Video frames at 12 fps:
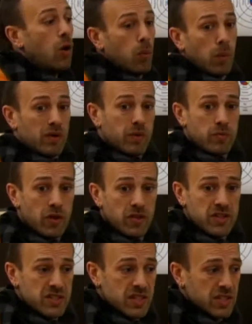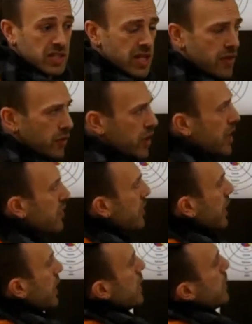Oh, well, what if we brought these things together, kind of
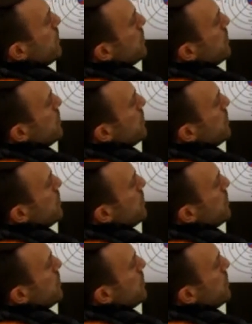thing.